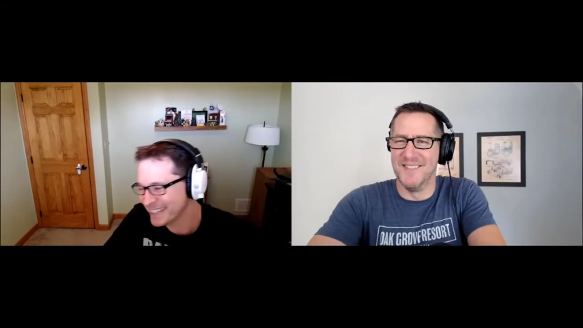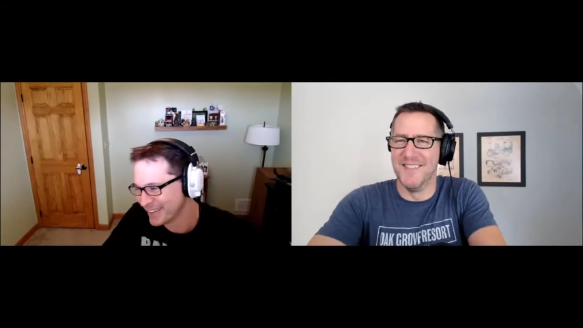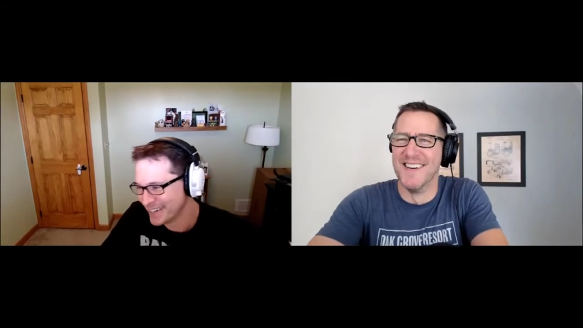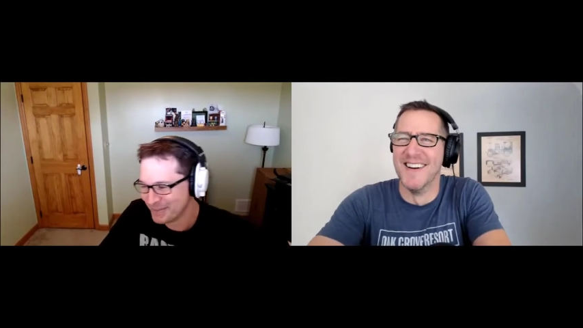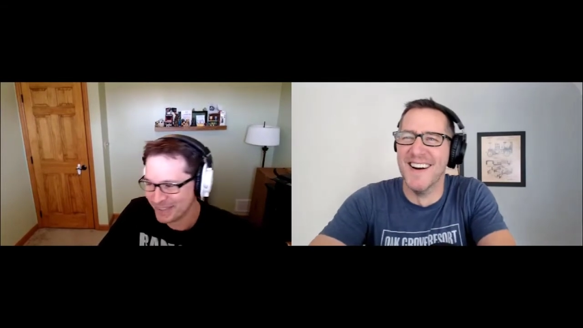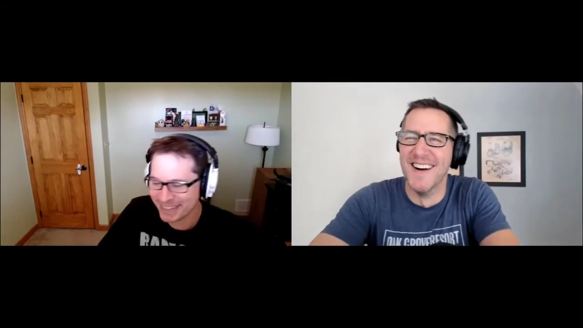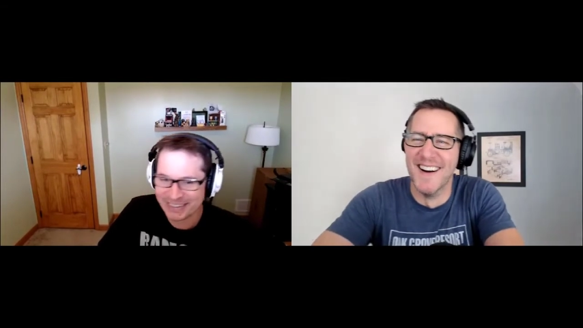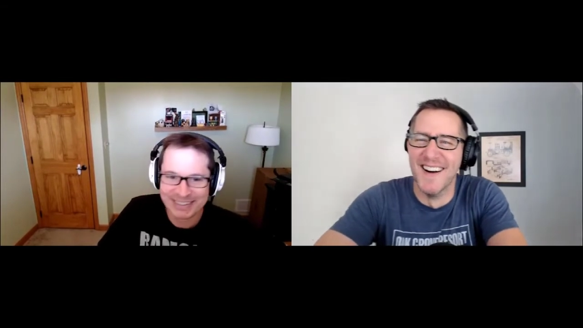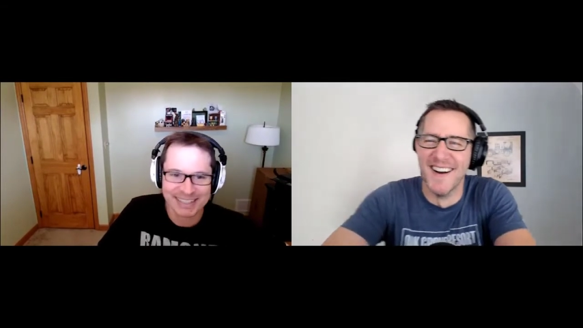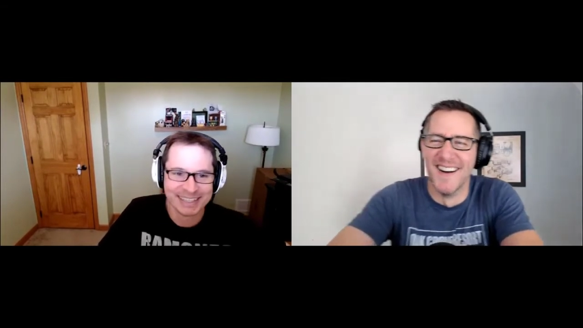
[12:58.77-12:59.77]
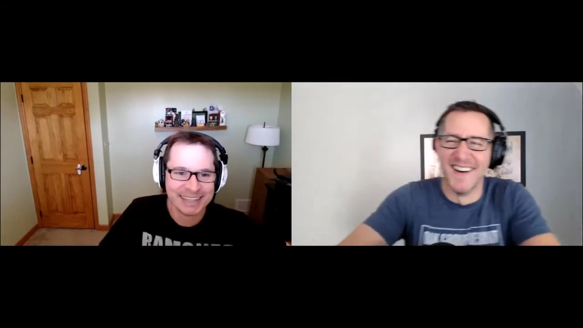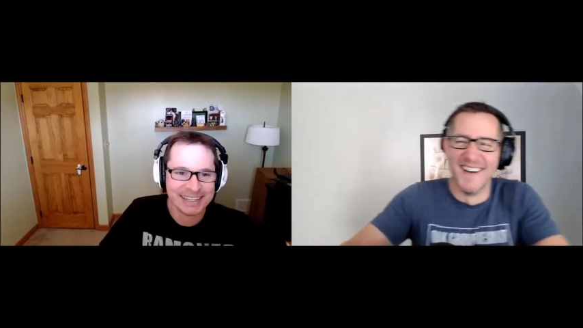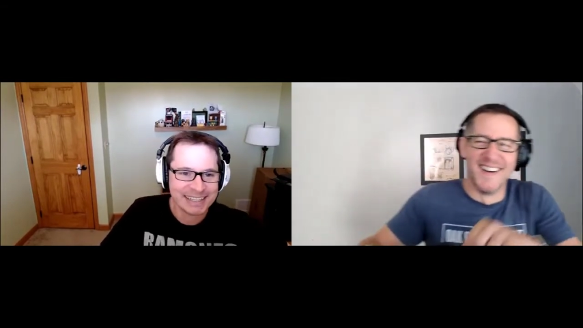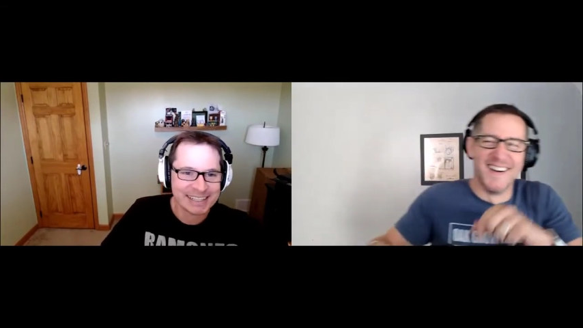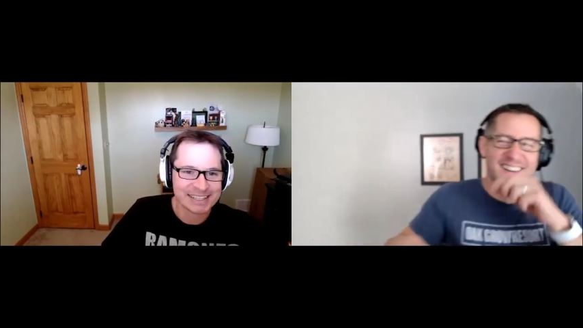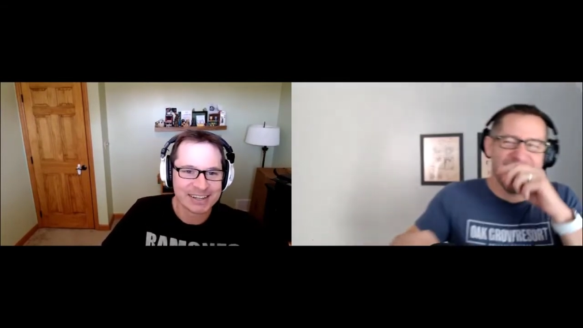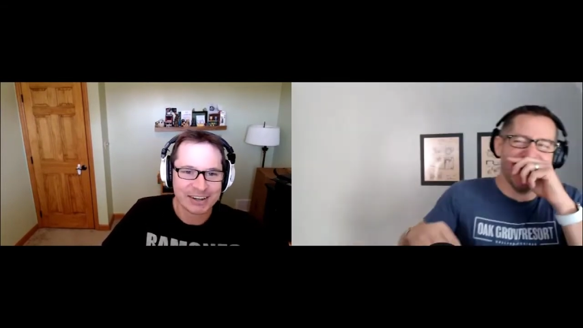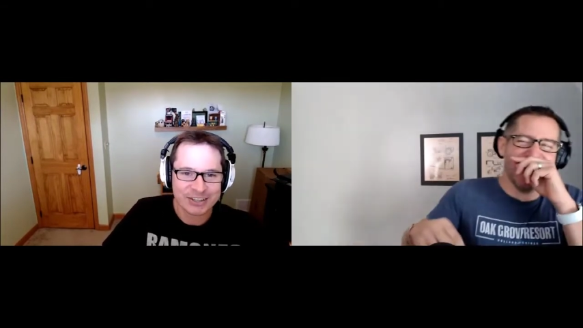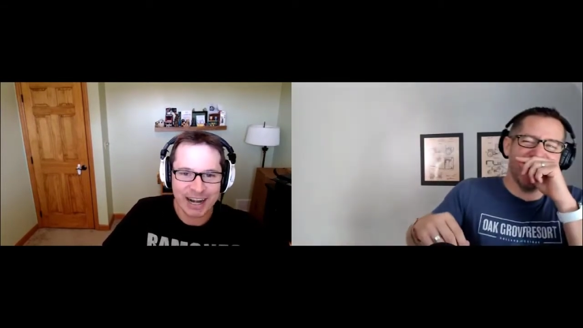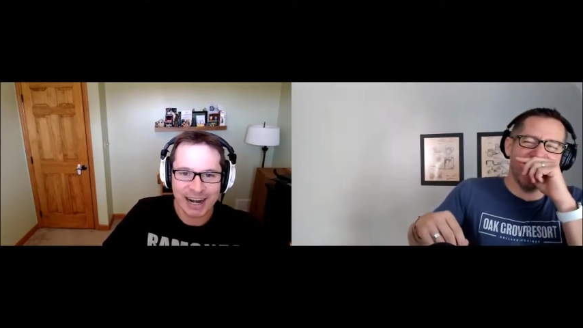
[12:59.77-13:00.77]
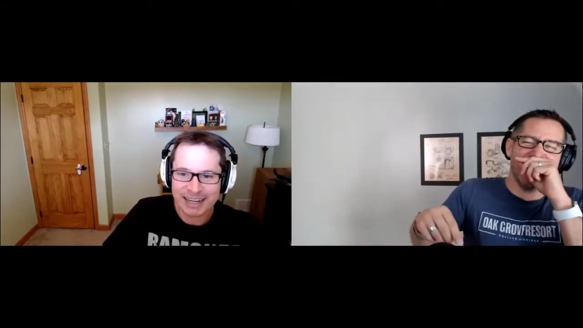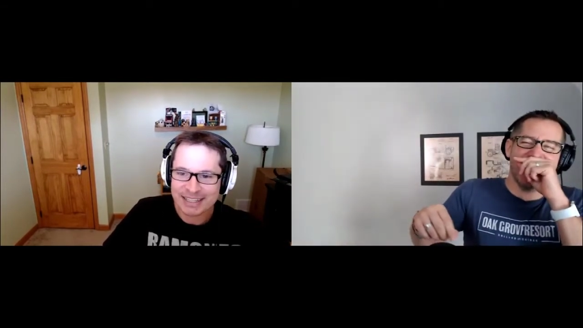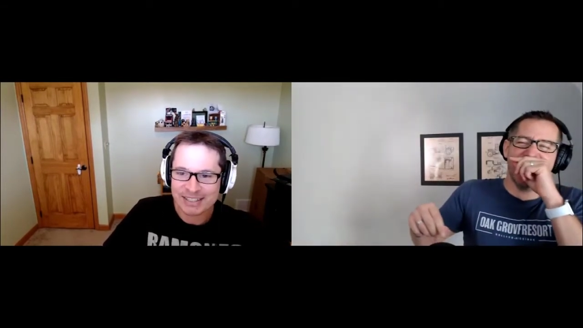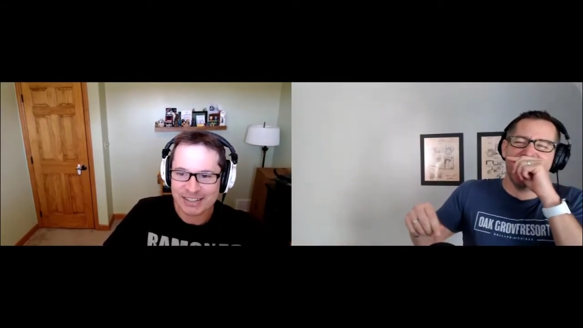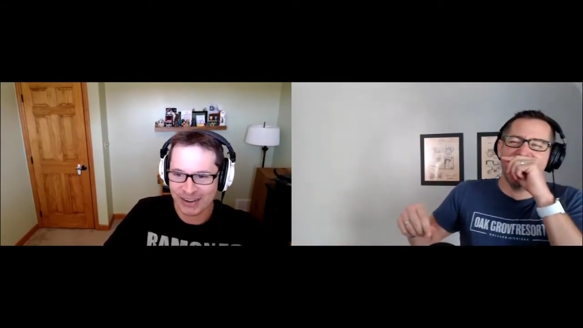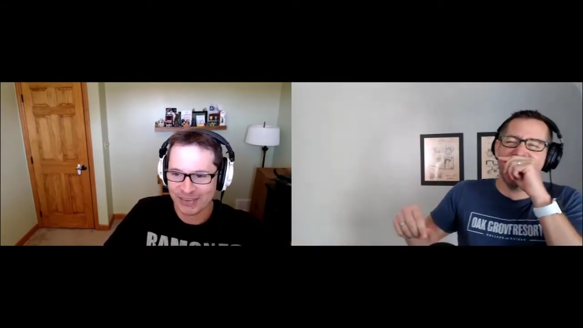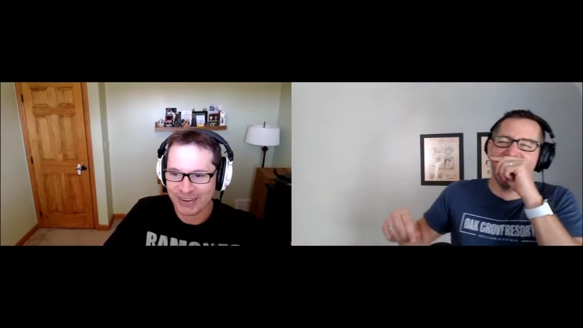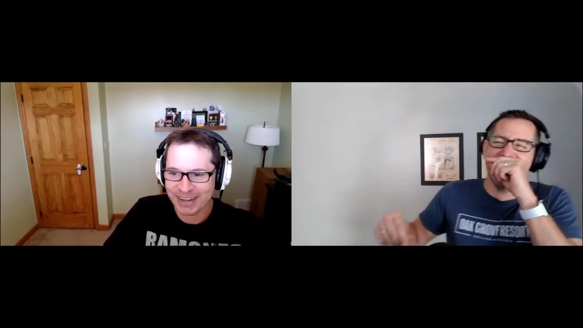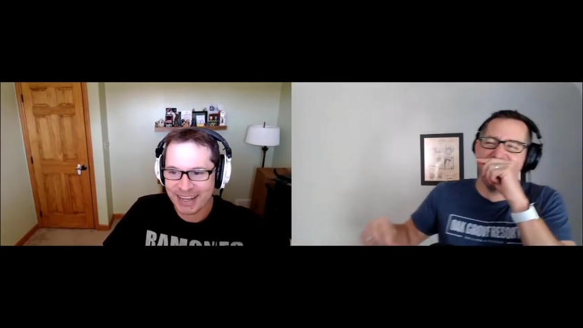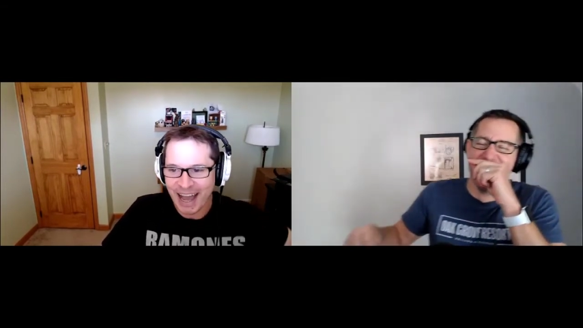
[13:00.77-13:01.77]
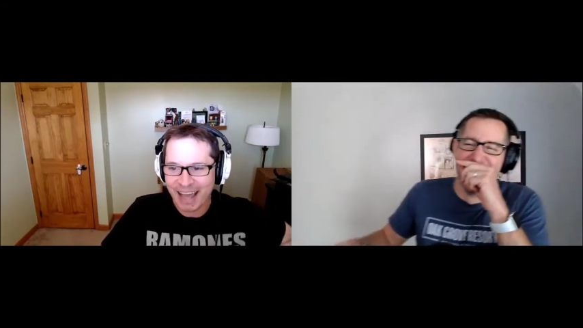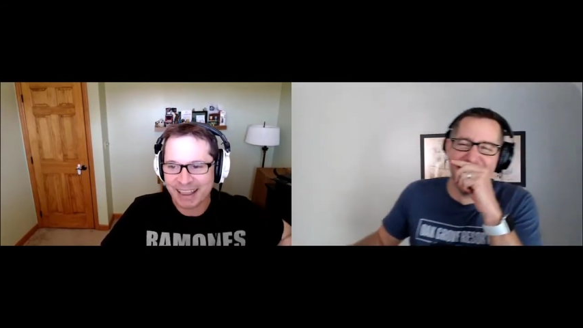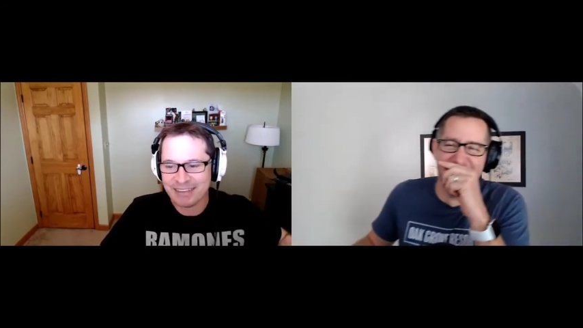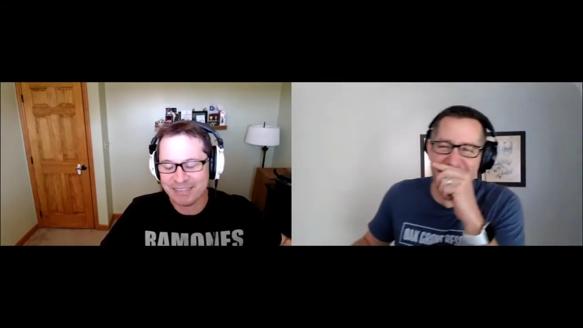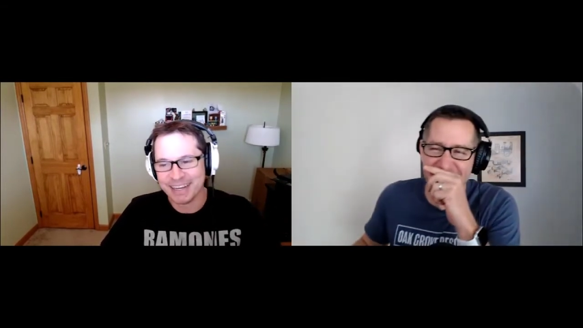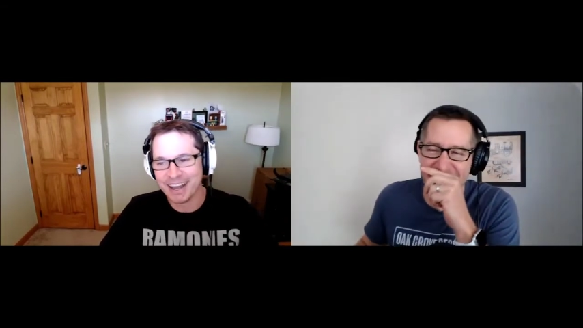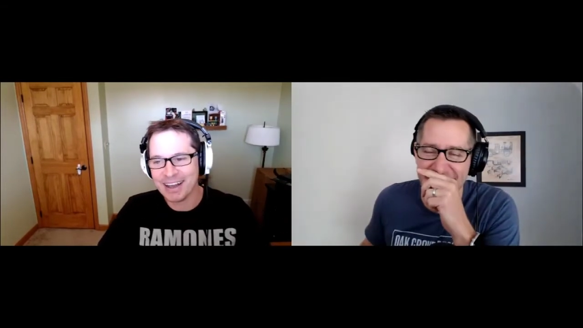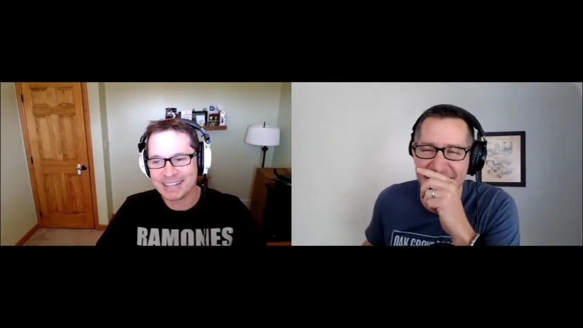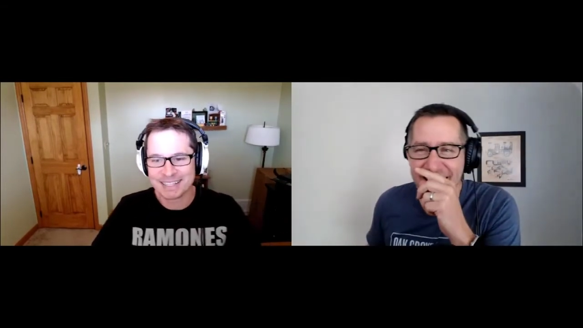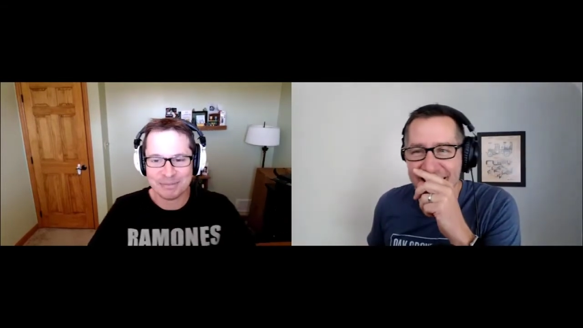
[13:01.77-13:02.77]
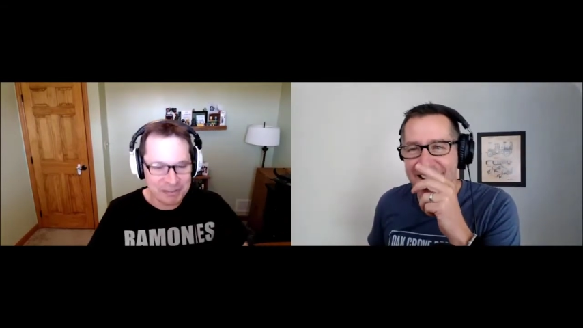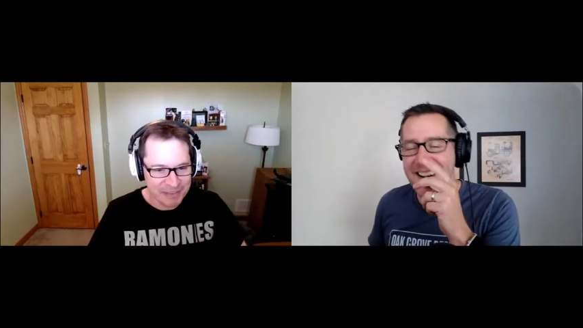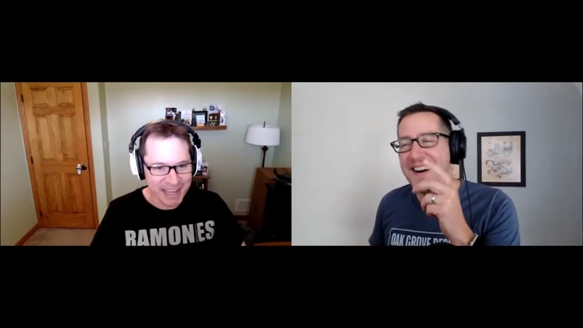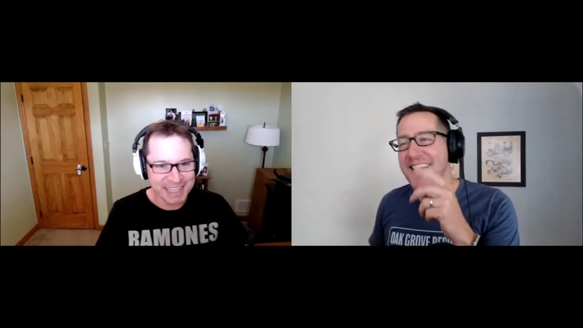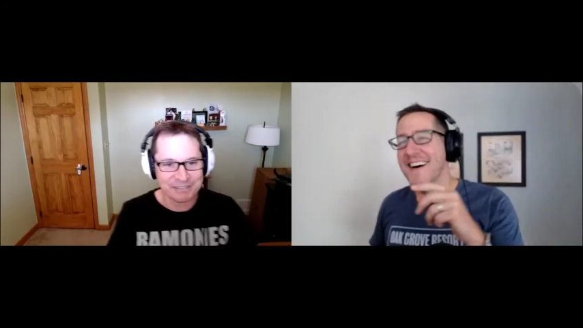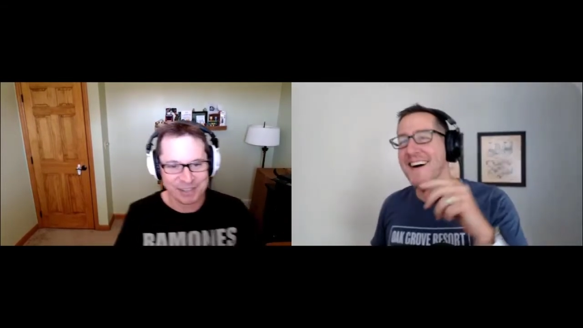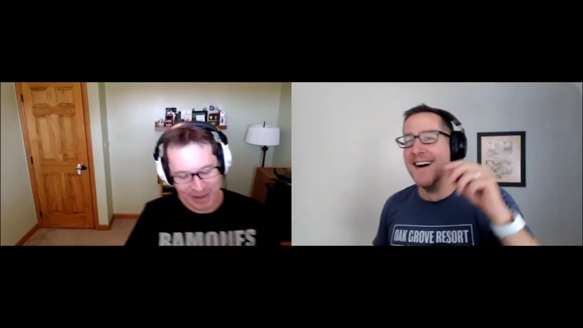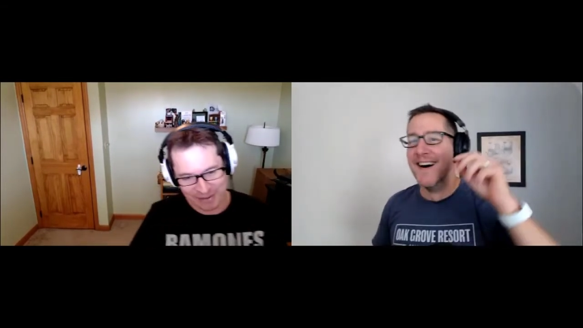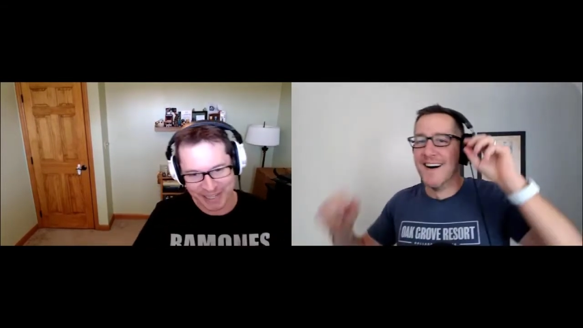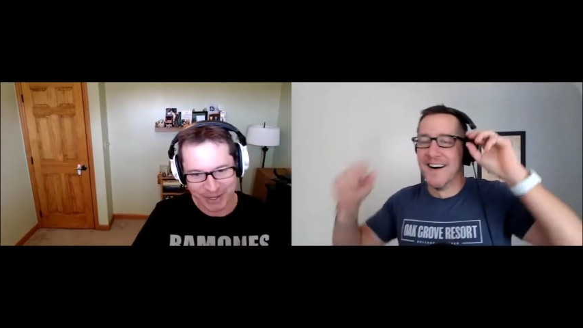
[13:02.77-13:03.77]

Speaker 1: windmills and Star Trek. So I love it. Awesome. If any of you have any